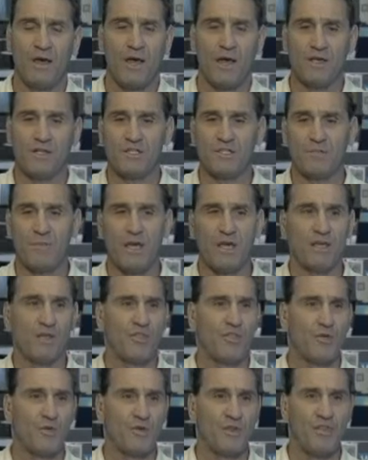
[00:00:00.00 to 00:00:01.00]
and he's
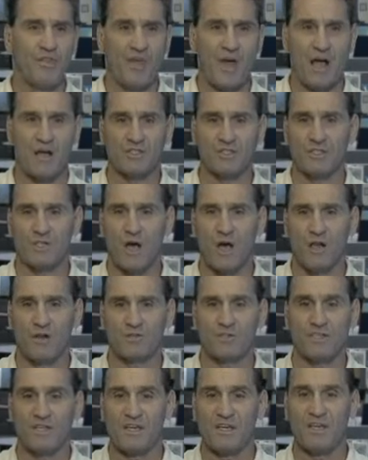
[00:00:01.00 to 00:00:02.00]
making
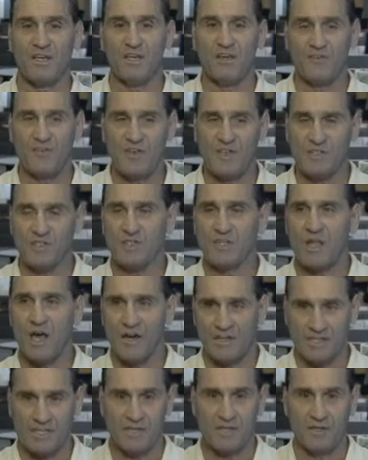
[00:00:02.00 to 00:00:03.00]
$30,000 if he's
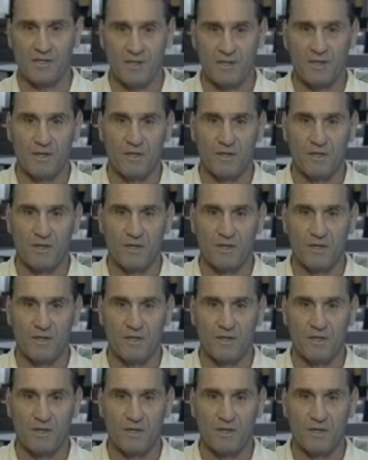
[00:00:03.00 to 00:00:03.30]
lucky